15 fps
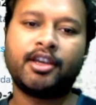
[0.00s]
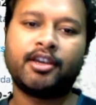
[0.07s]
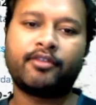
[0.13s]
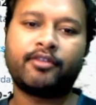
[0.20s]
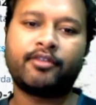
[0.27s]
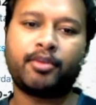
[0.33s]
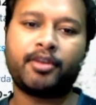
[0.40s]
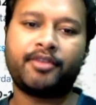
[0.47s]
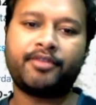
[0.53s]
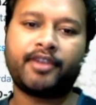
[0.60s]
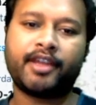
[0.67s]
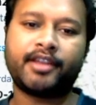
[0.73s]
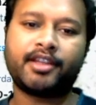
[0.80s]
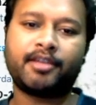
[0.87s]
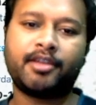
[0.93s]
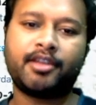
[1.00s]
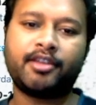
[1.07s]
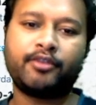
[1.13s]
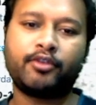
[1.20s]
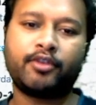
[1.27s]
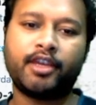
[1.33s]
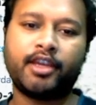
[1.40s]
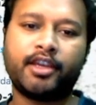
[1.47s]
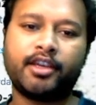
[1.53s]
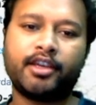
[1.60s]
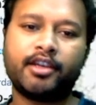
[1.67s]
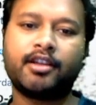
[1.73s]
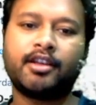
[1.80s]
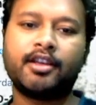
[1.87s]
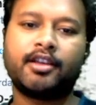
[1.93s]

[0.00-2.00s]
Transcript: from TIFR Hyderabad. If you click here,